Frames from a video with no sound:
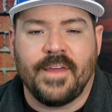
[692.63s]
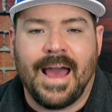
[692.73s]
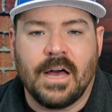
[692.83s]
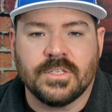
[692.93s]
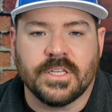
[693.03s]
of the
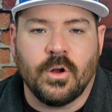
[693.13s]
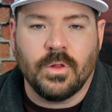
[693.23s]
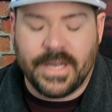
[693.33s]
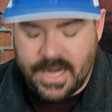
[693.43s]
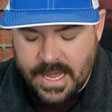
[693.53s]
house that
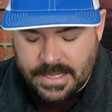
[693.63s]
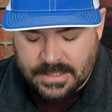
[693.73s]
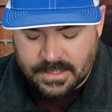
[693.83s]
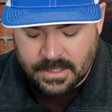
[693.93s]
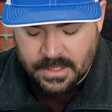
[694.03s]
only
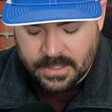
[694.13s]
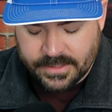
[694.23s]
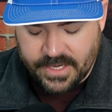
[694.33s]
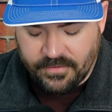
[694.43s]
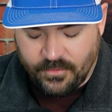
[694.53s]
needs,
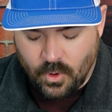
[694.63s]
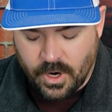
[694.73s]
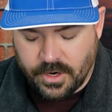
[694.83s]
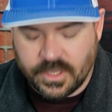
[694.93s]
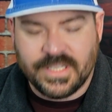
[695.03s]
say, four
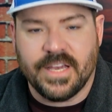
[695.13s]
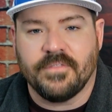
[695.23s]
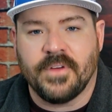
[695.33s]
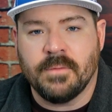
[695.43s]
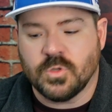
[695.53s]
hundred C
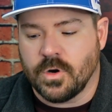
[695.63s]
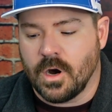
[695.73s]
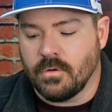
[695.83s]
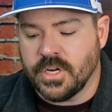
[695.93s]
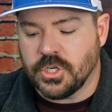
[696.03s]
F Ms on
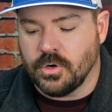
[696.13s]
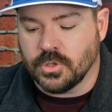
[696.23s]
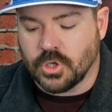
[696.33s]
our original